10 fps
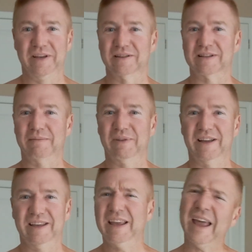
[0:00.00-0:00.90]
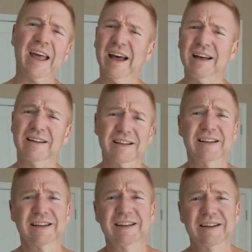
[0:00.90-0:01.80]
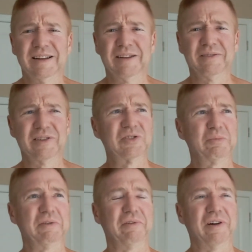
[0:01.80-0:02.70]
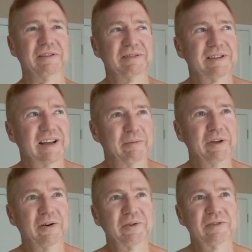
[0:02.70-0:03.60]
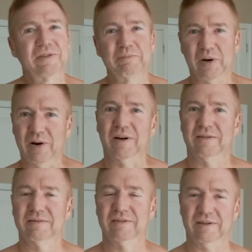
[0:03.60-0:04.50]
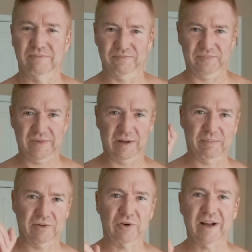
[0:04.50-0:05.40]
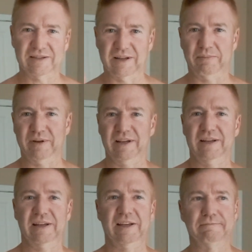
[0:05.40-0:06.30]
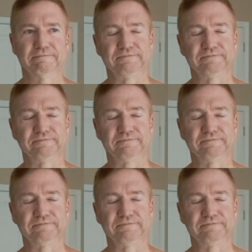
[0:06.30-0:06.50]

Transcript: because I'm like, yeah, this will be fun. And we go to the bar, um, up Greg's up in Indy.